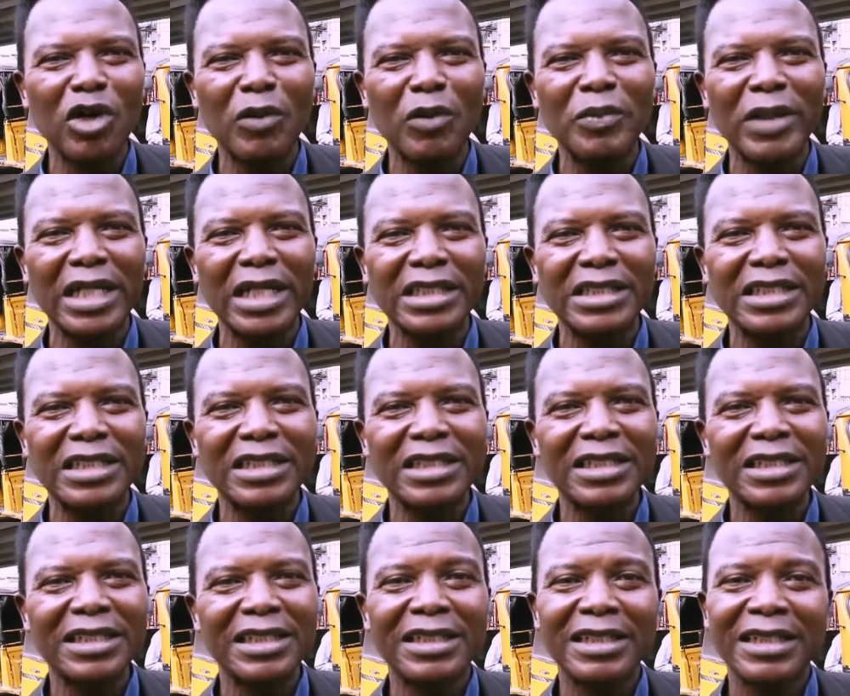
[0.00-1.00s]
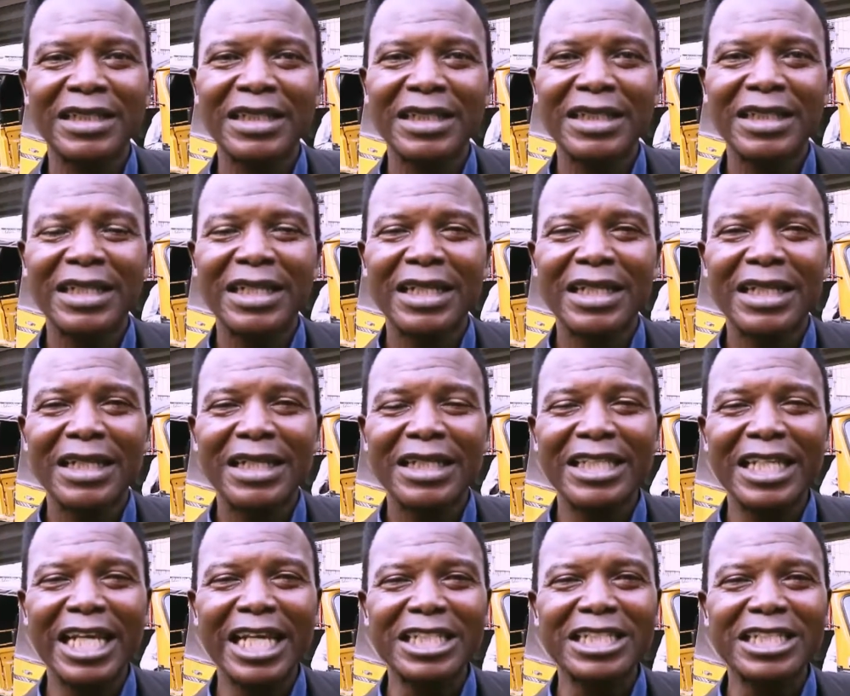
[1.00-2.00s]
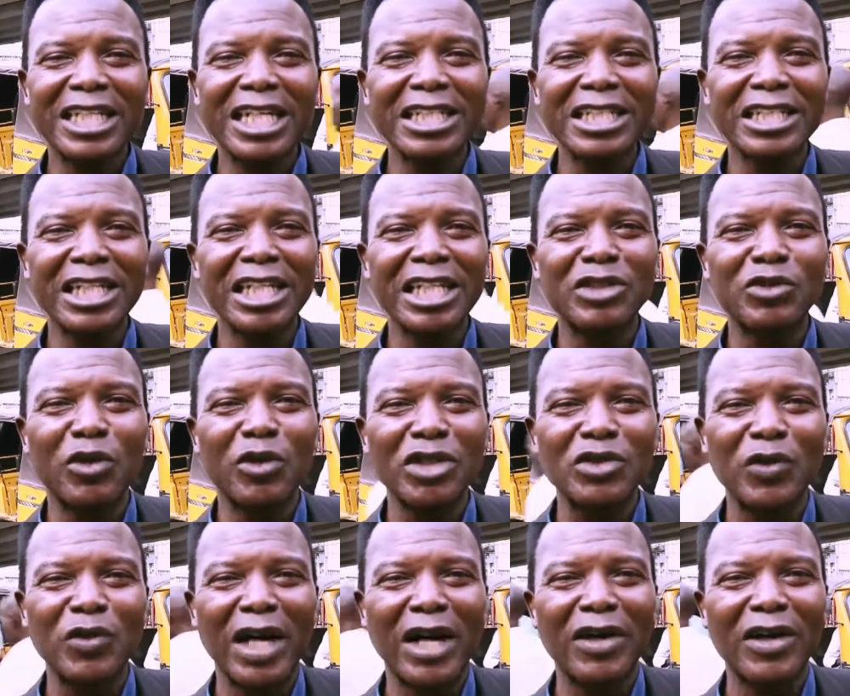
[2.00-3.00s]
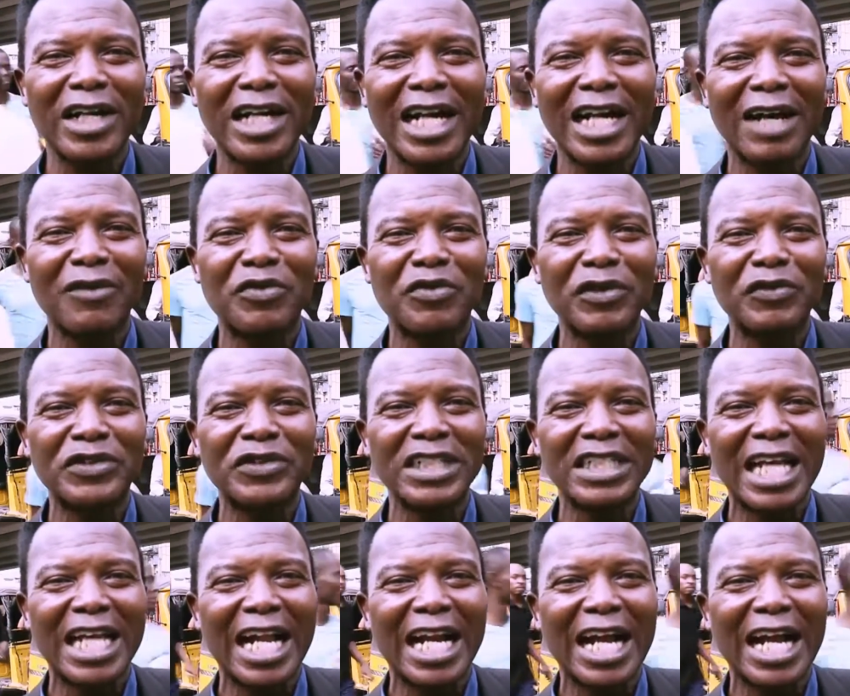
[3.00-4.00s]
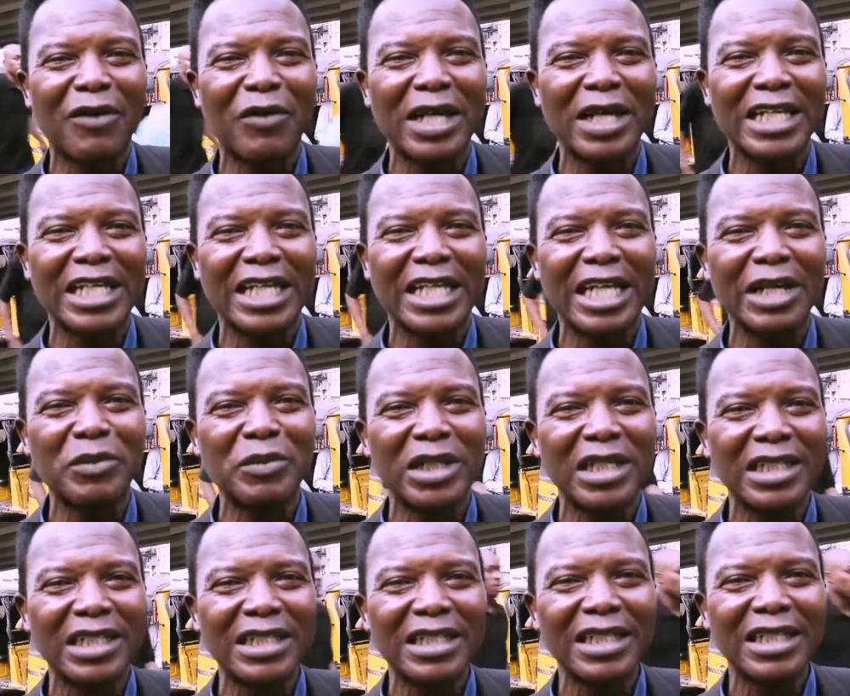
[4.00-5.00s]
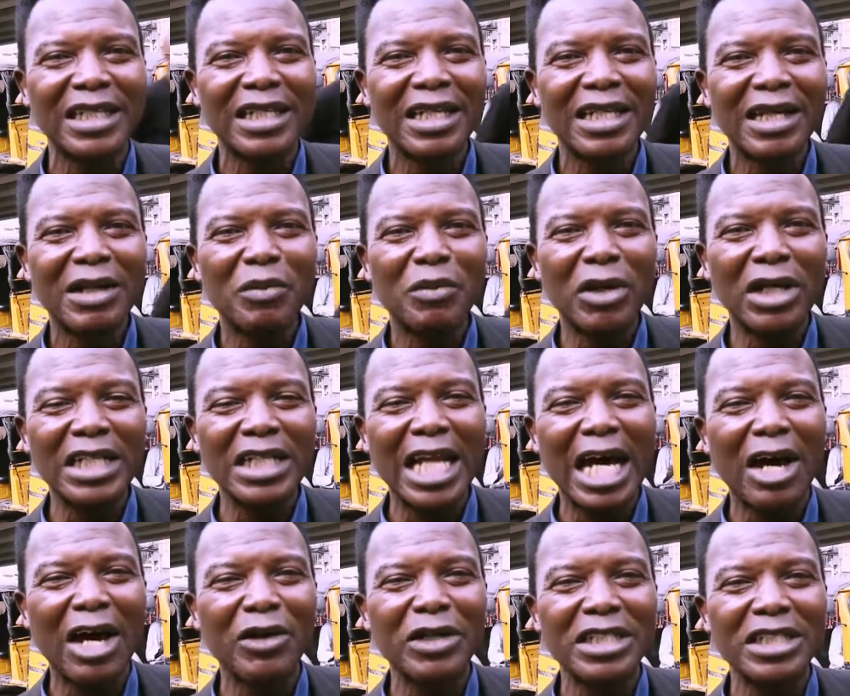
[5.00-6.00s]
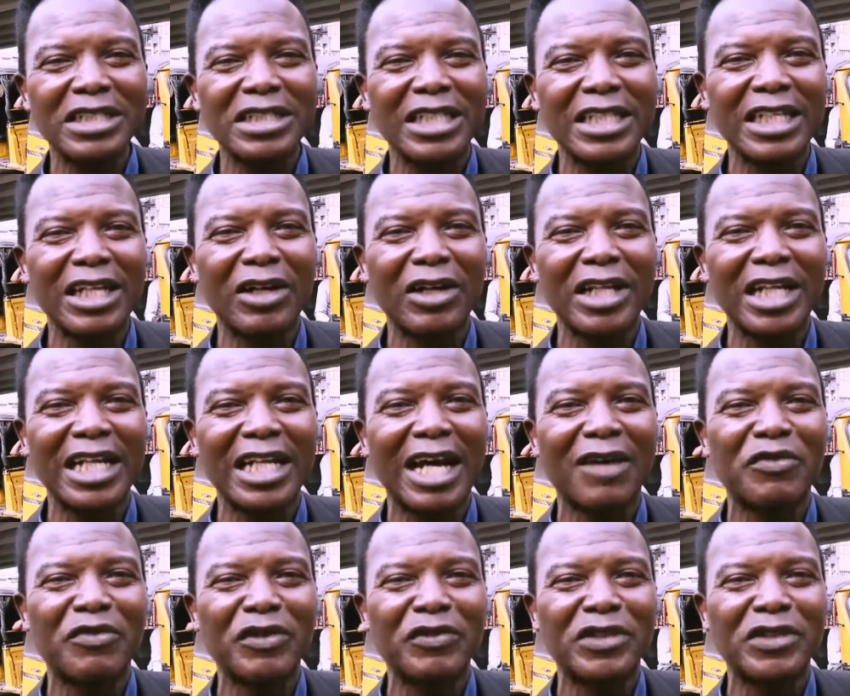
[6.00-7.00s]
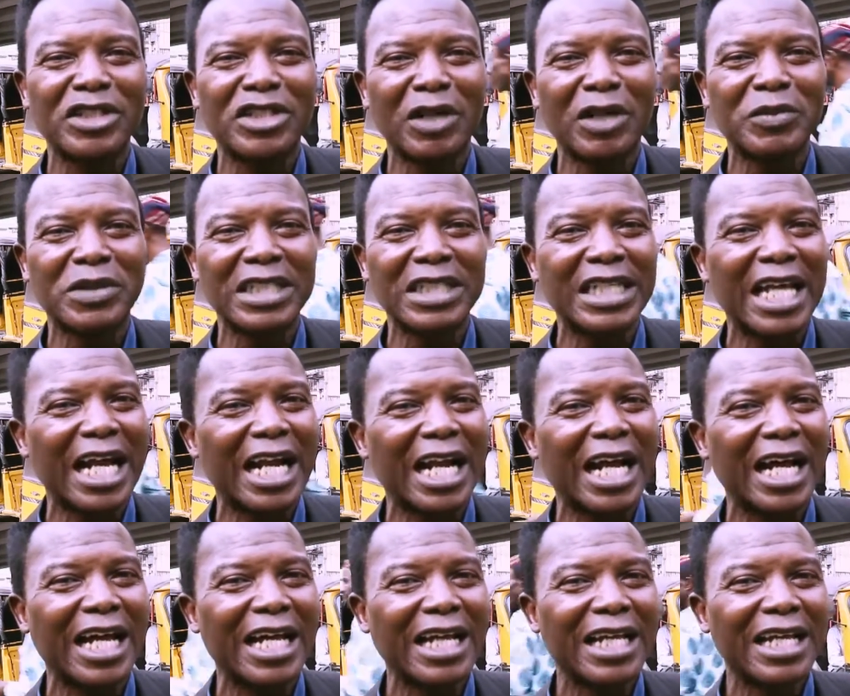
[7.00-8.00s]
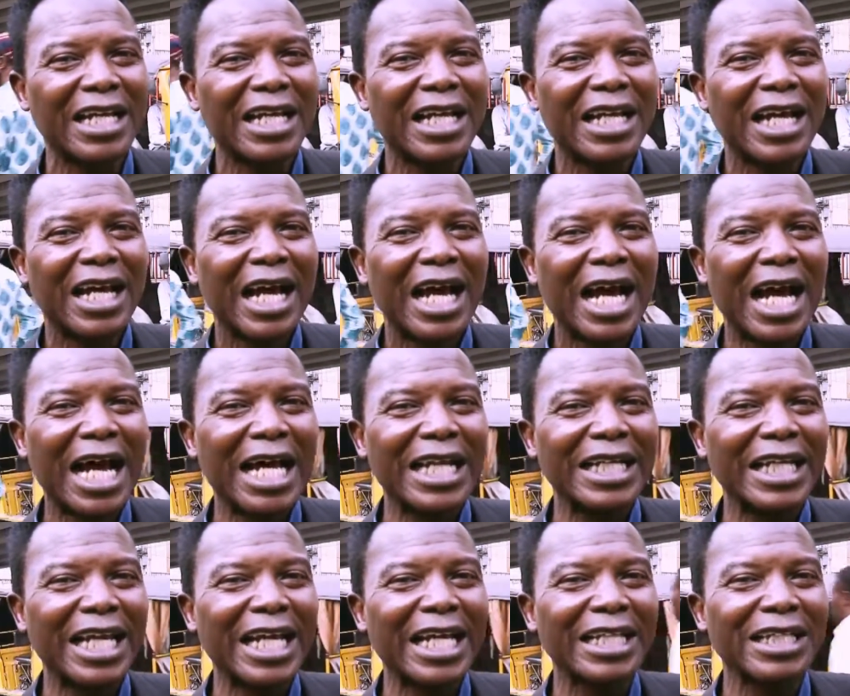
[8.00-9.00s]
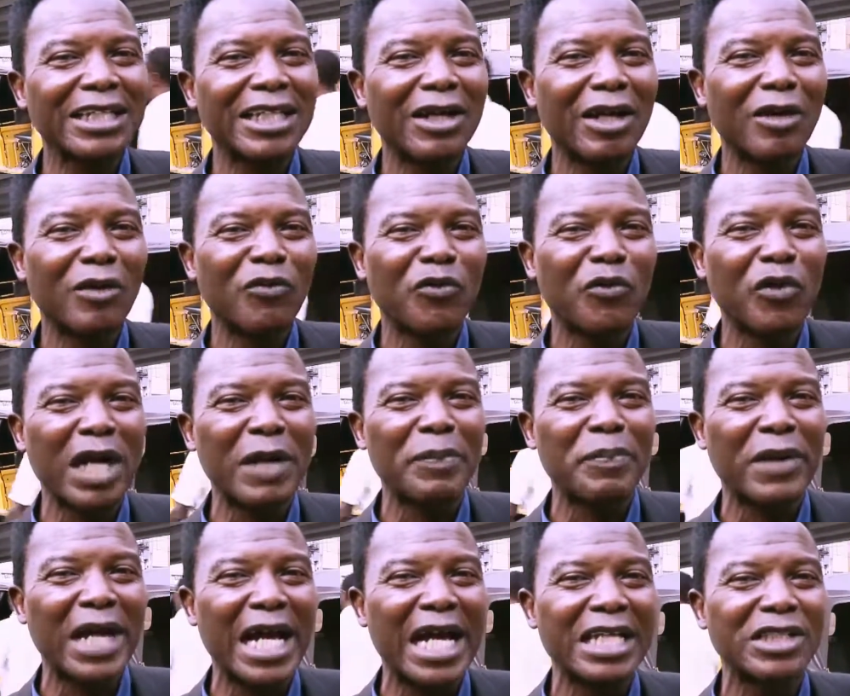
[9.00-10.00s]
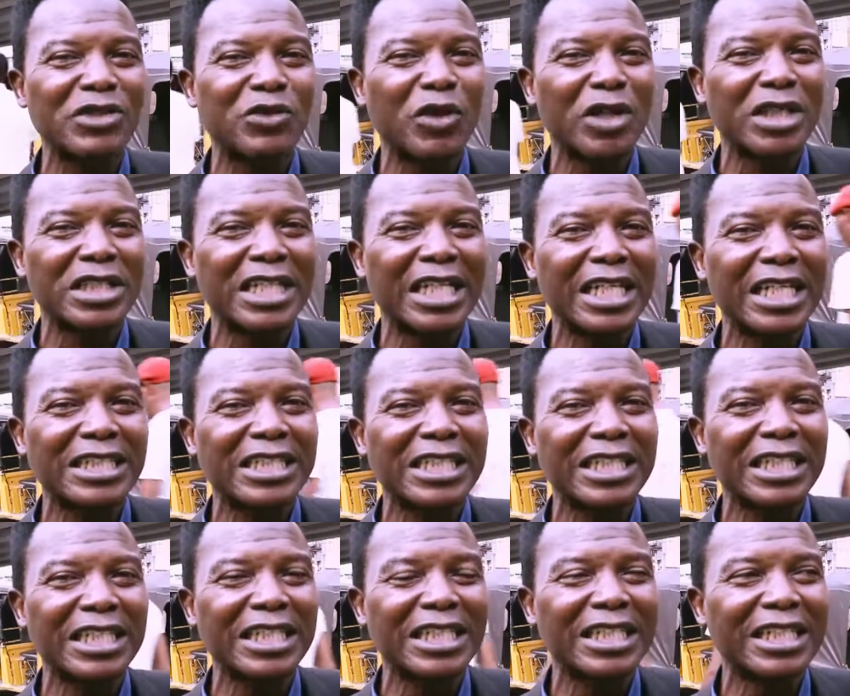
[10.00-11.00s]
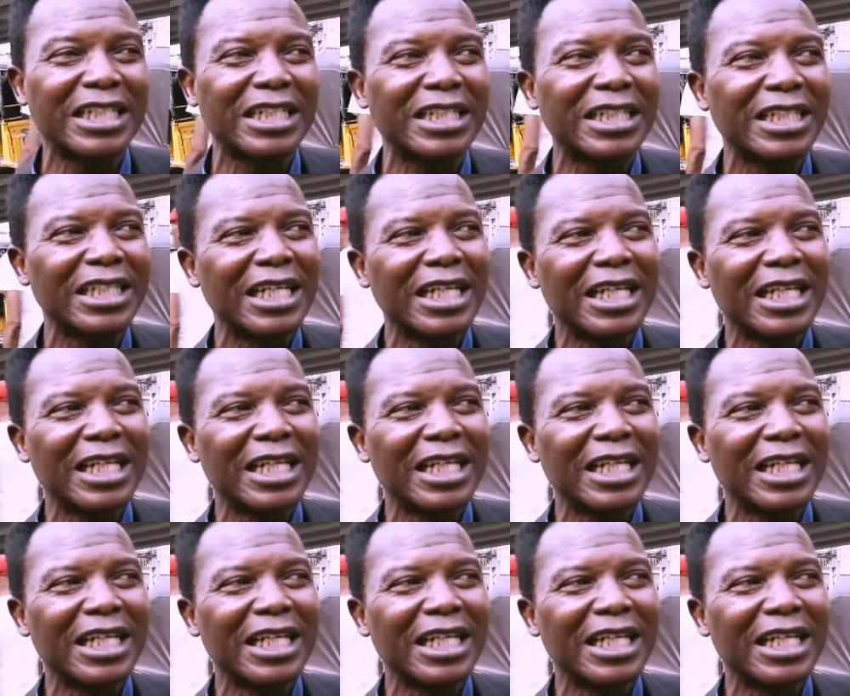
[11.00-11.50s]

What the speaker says: government, the exchange rate was 150 naira when they came in, but now it's 350 something naira. And then fuel price was 87